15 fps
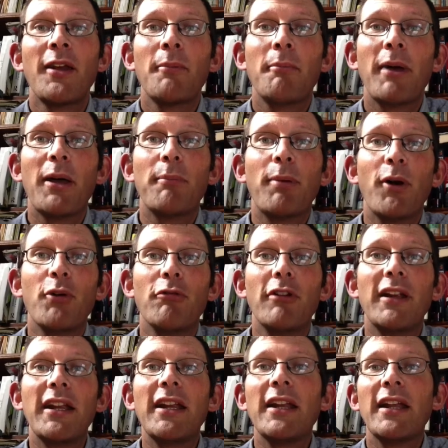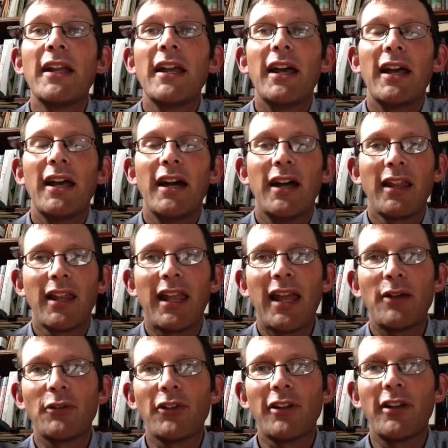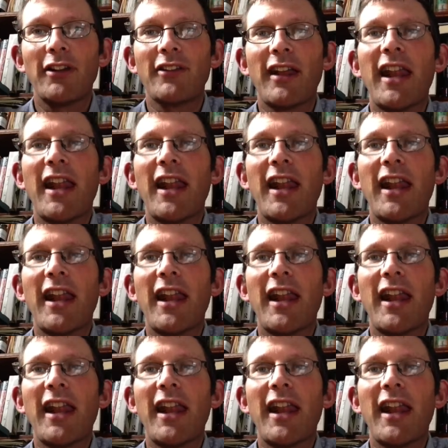Mayor Bowring, other councillors,